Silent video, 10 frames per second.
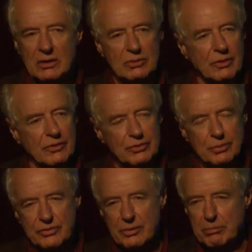you know, this
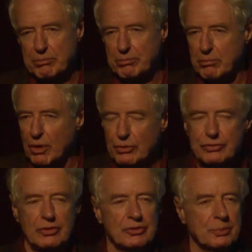was the
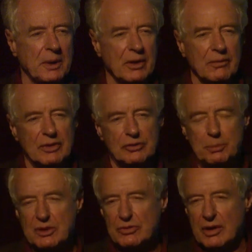most inspiring
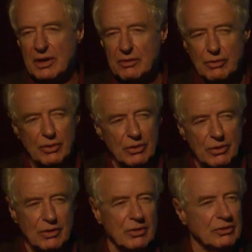speech I ever
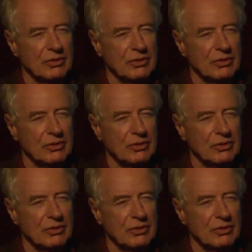heard.